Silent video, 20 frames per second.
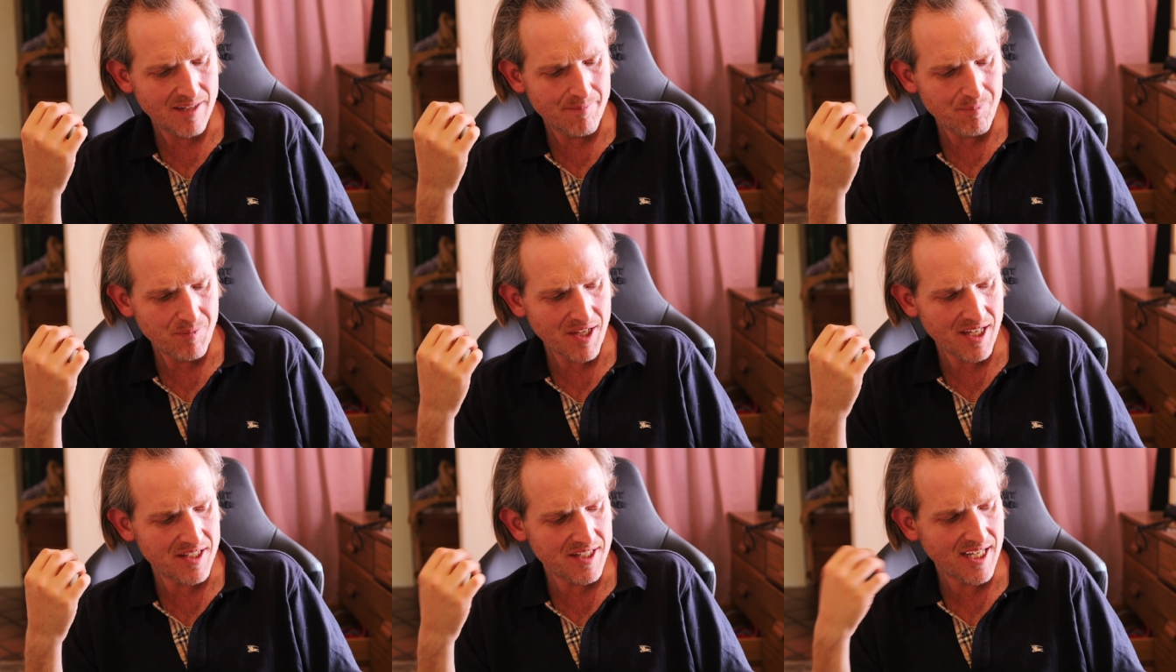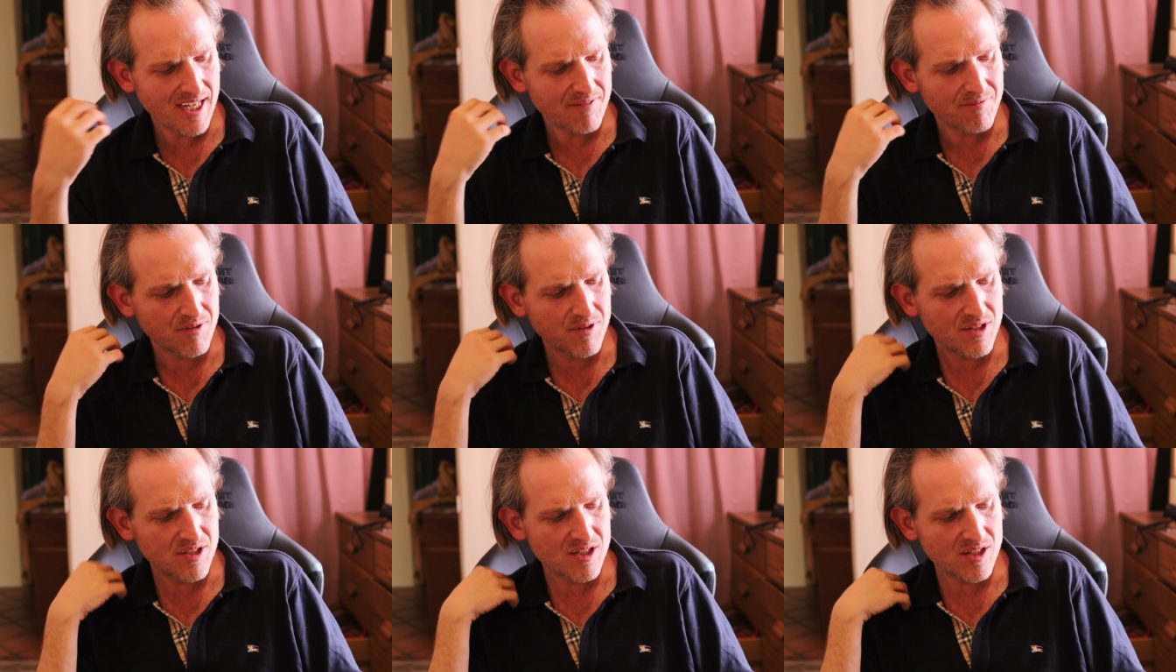and yet
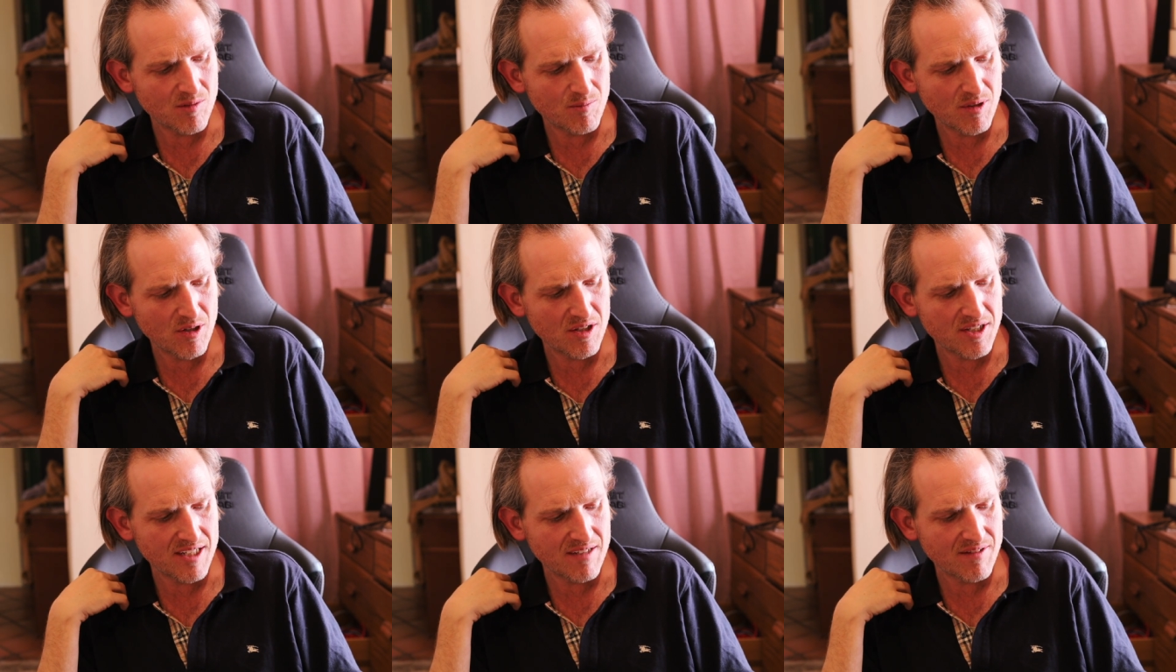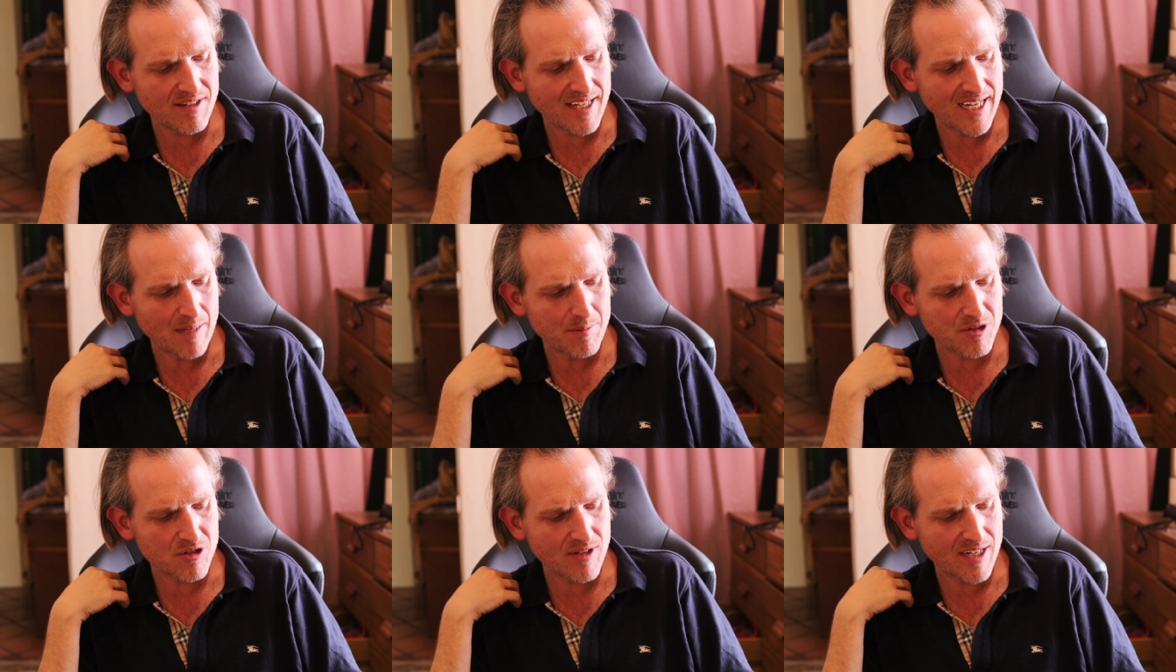for the stability of the
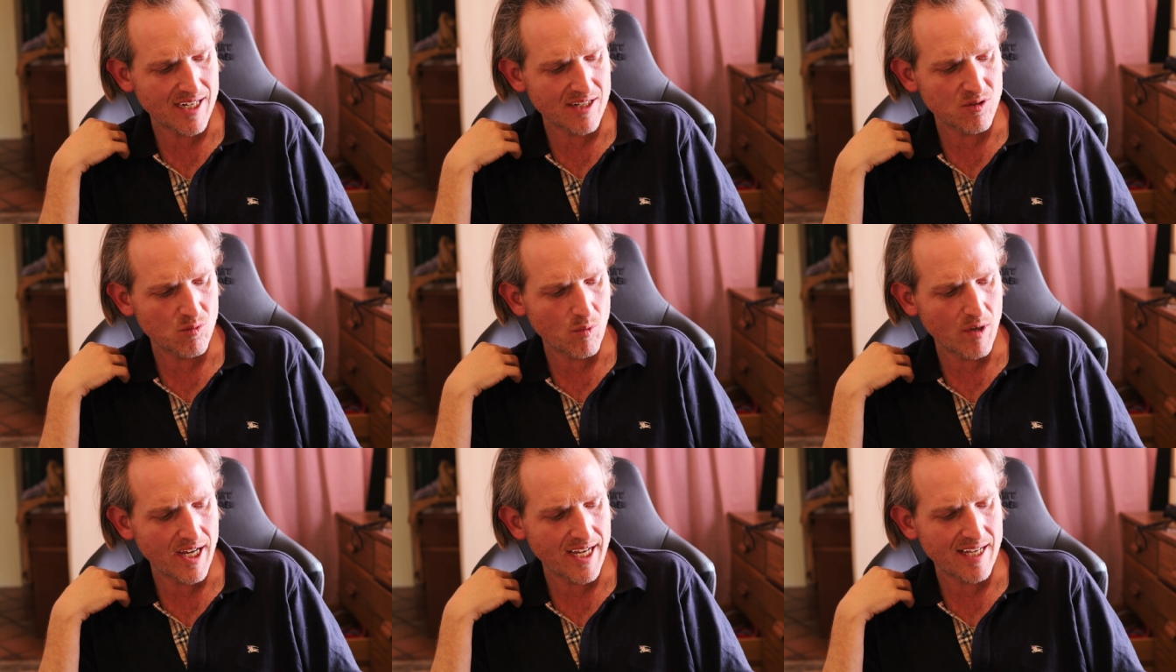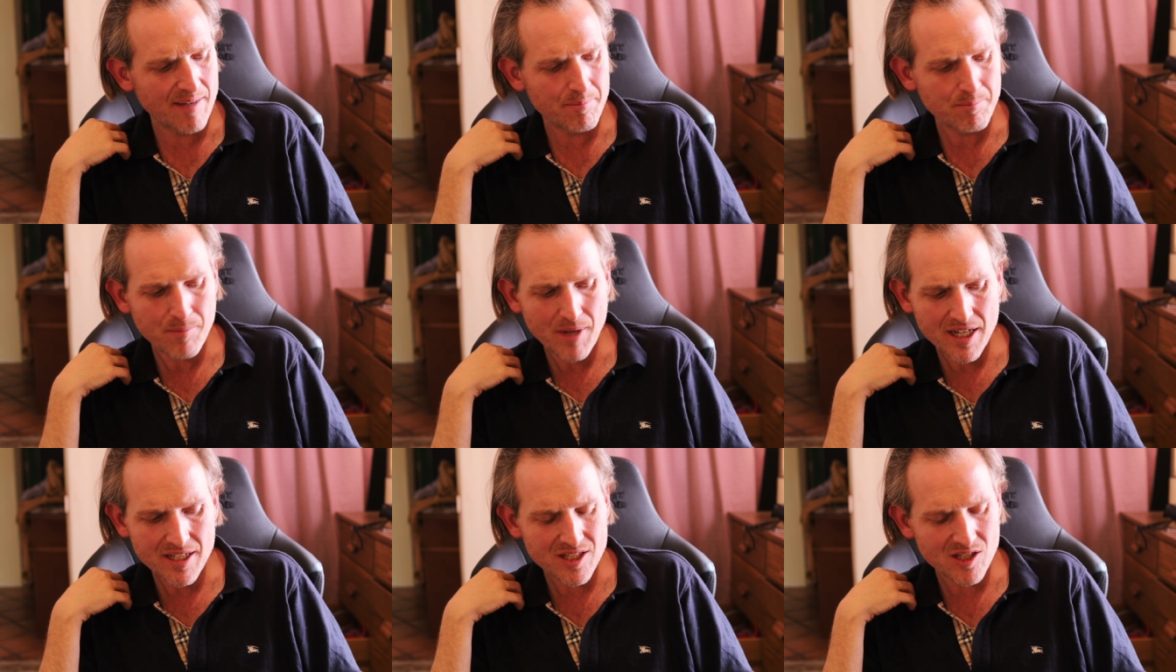abstract way, it
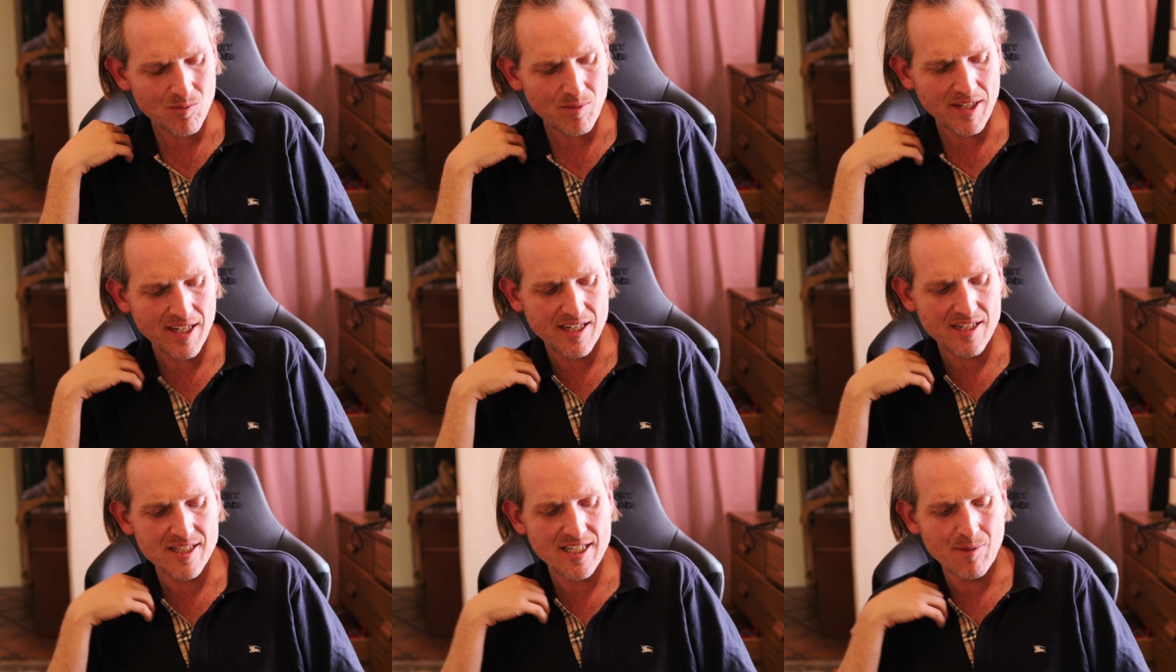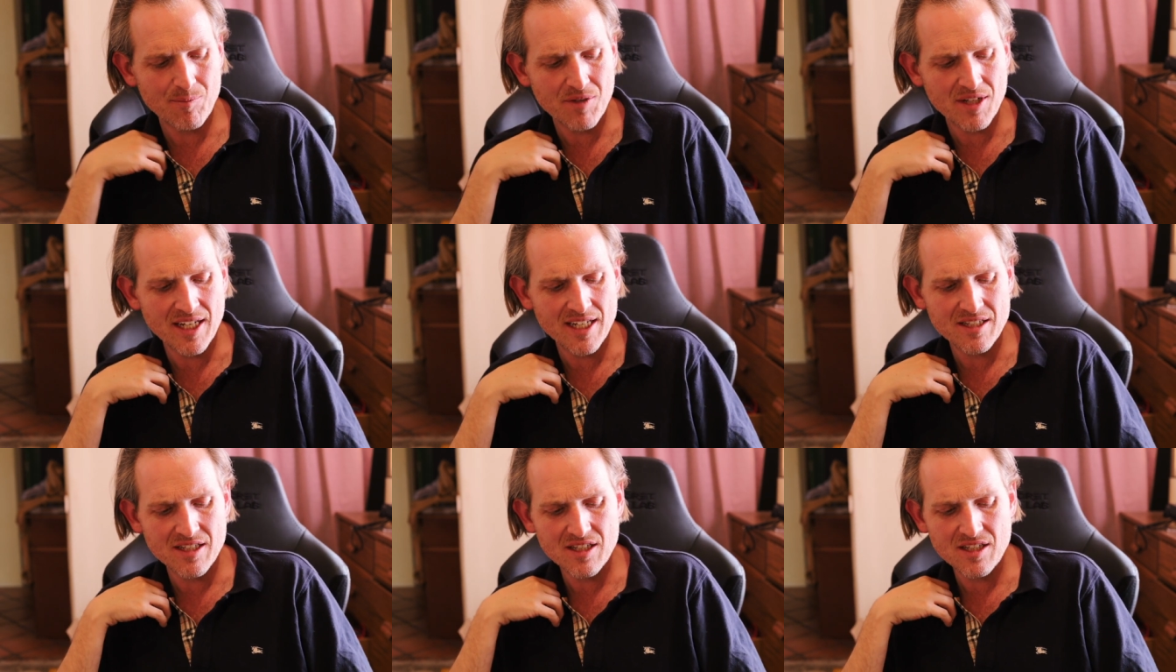must be accepted
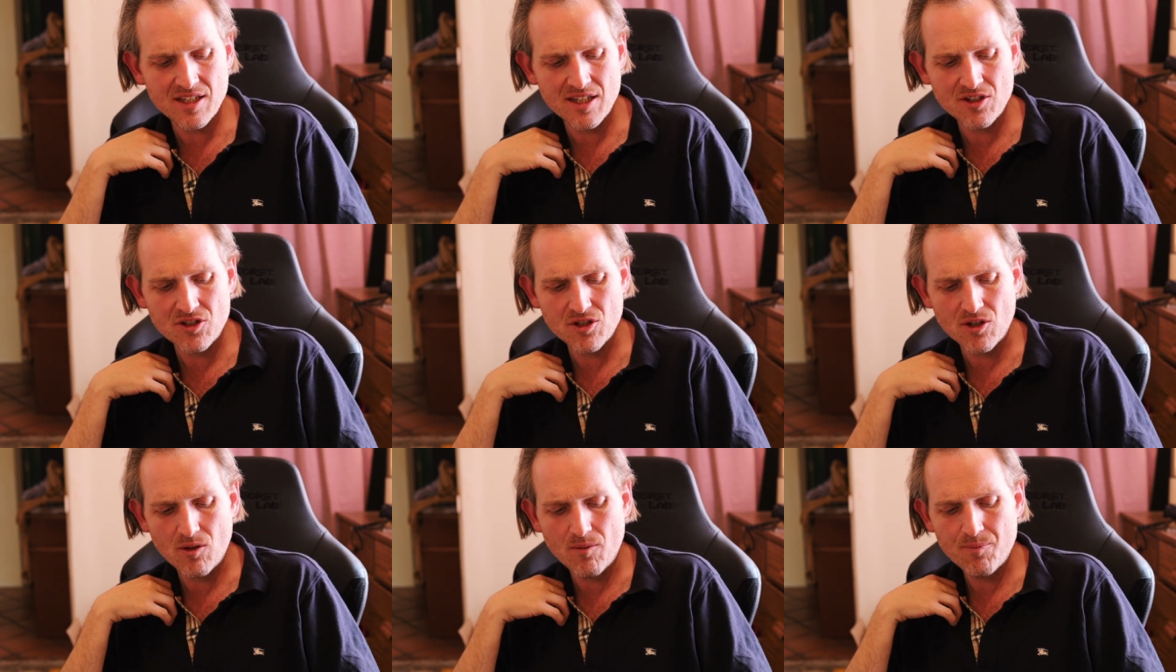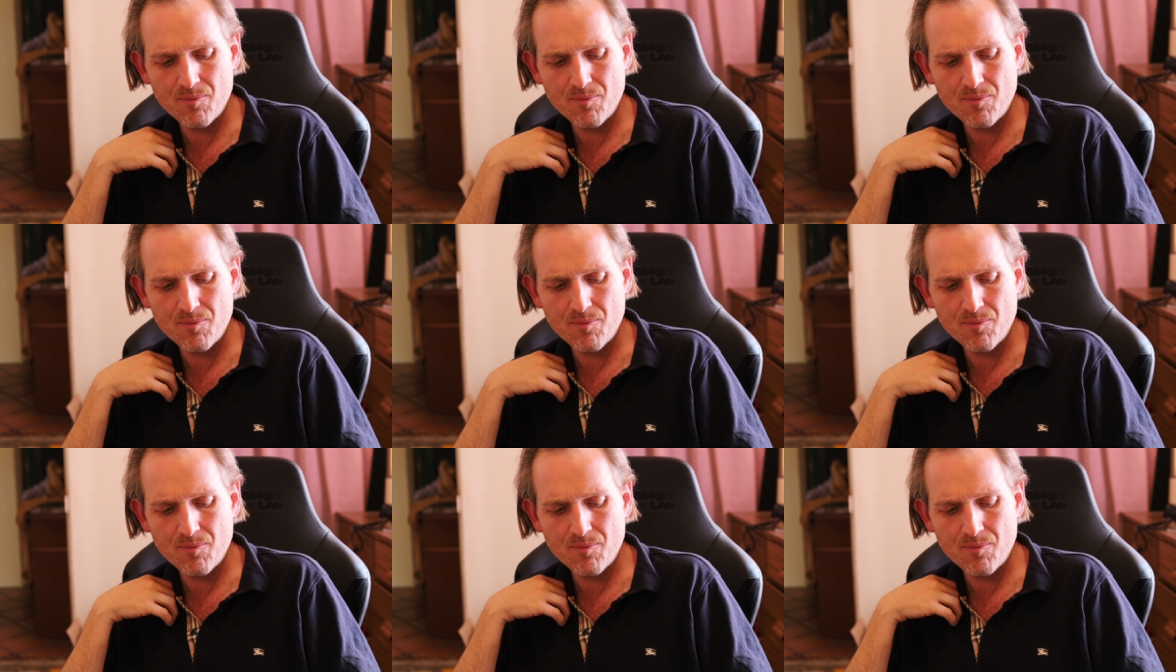as essential.